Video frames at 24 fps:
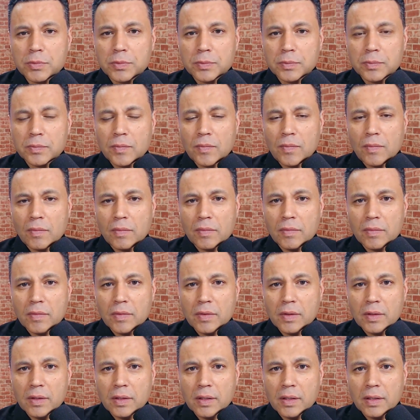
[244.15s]
Maybe
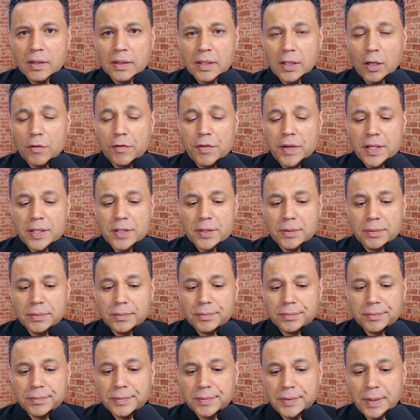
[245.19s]
I will stay right
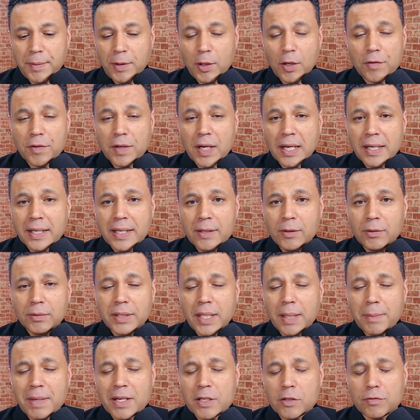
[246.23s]
here. There's
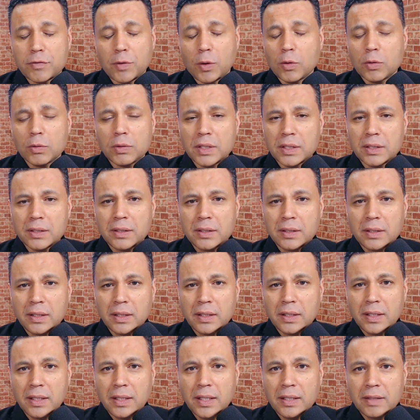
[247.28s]
no turning
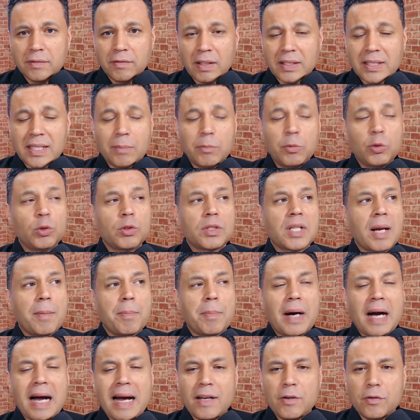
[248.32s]
back. It
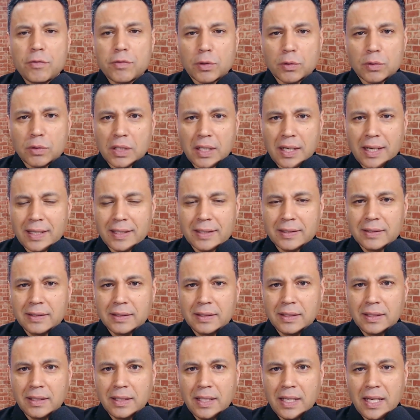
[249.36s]
would demand too
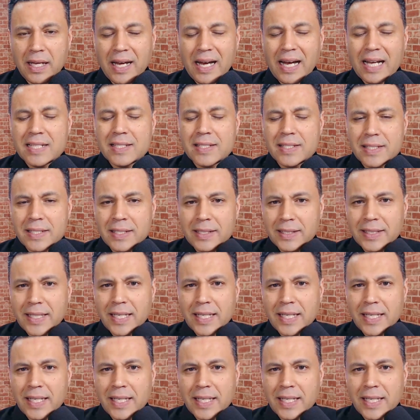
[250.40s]
much work.